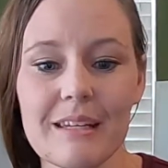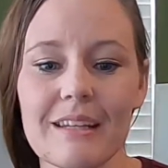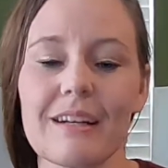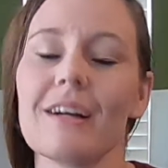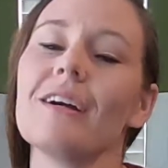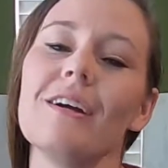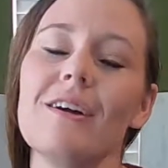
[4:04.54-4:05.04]
a
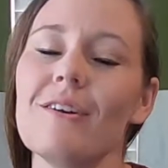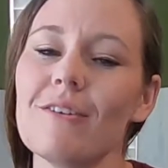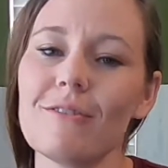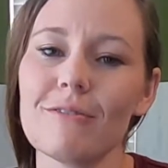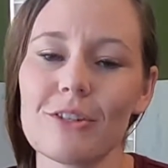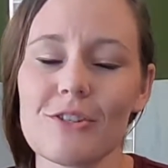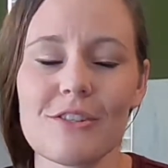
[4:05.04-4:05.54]
beginner,
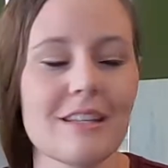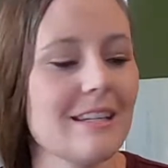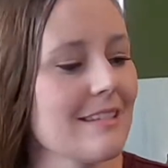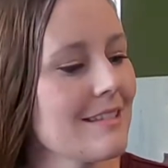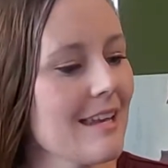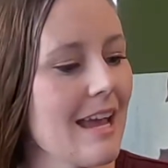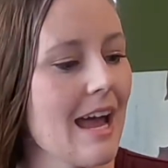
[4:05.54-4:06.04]
first
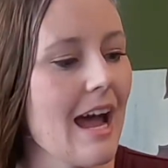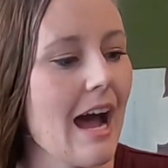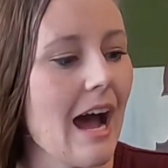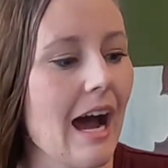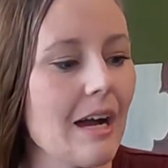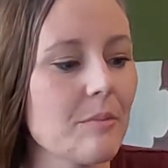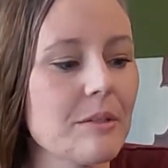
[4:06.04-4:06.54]
things,
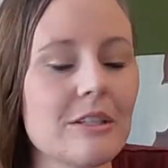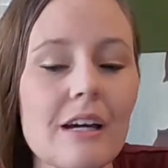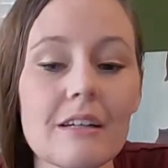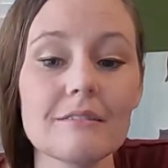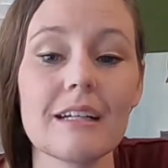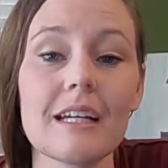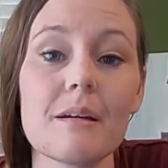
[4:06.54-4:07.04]
I would
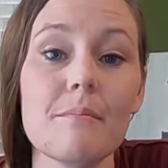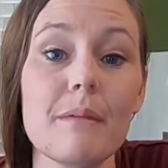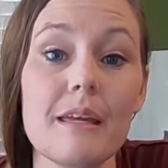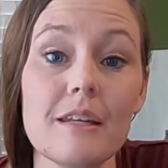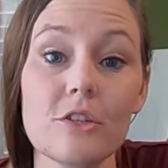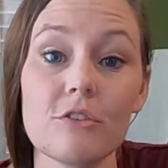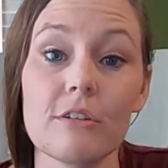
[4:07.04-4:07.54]
not
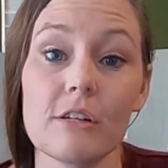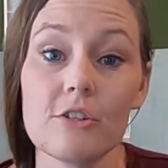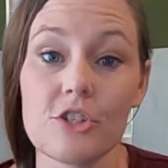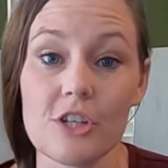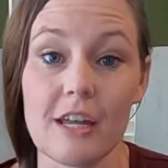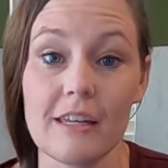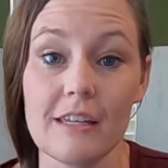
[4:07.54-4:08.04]
recommend
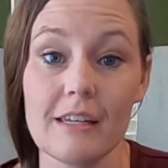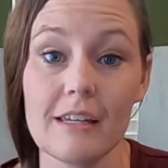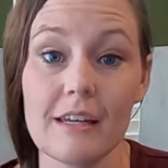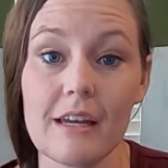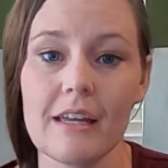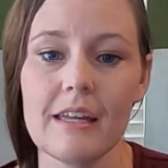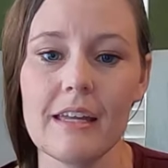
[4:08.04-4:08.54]

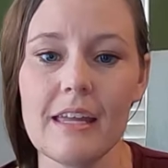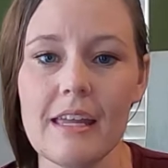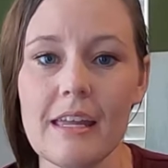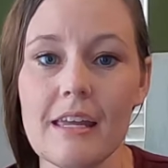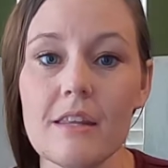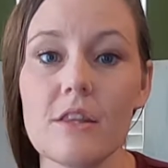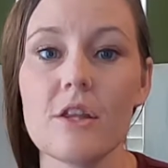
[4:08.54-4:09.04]
crocheting
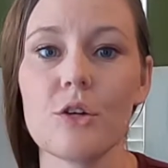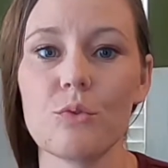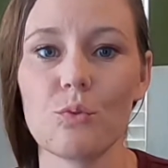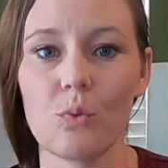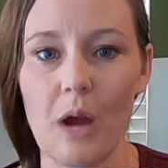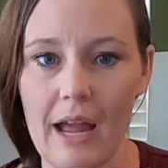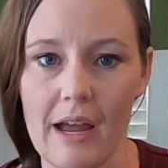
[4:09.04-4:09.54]
in the
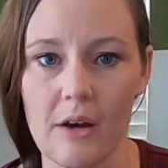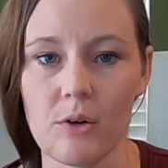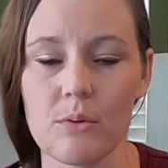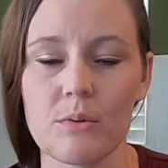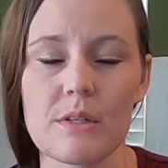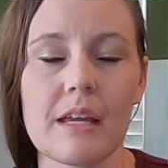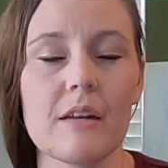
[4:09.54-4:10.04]

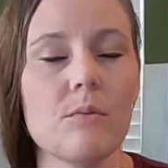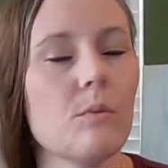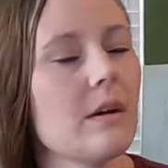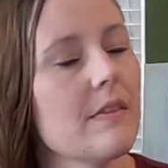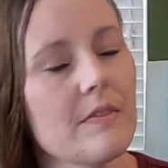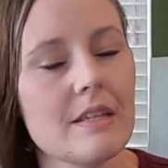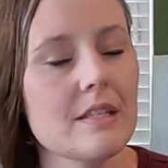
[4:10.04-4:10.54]
round. And
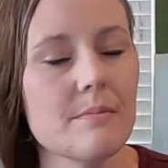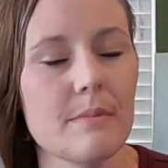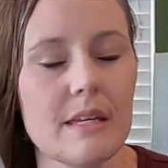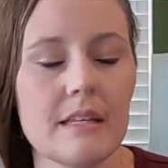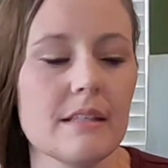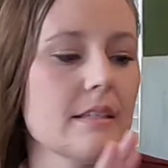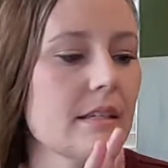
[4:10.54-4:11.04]
what this
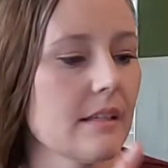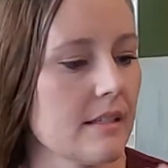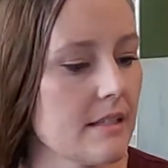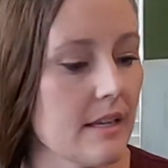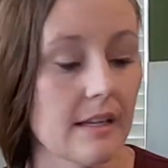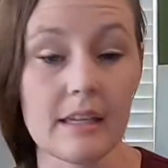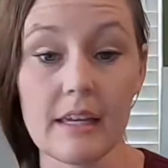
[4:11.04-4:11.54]
means,
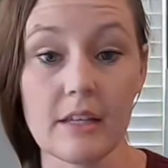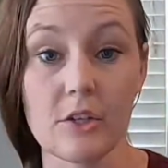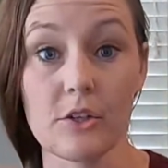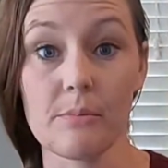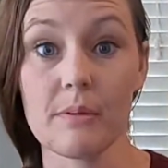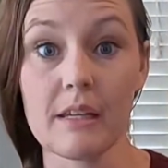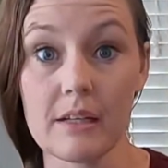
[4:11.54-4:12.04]
because again,
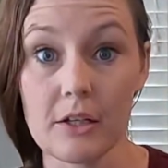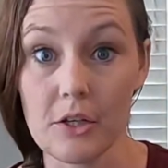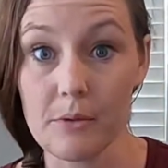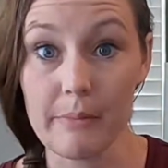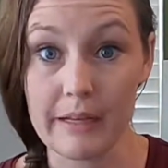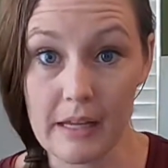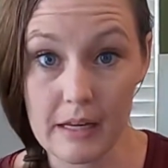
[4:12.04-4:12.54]
you're a beginner,
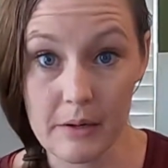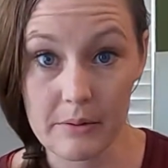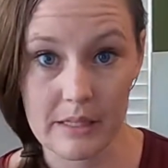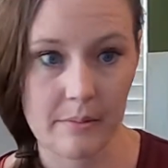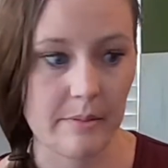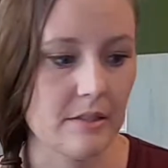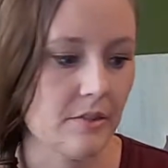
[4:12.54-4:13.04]
you might not know
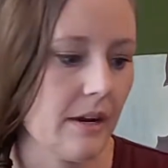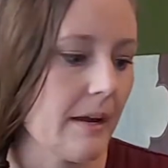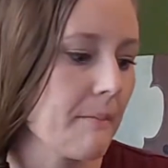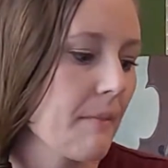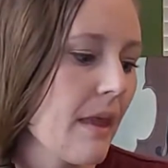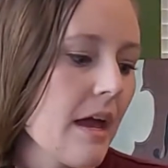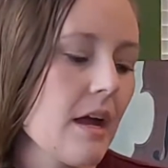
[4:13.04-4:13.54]
what that means,
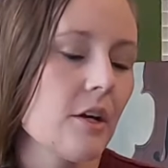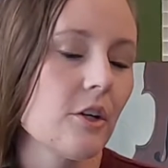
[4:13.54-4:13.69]
right?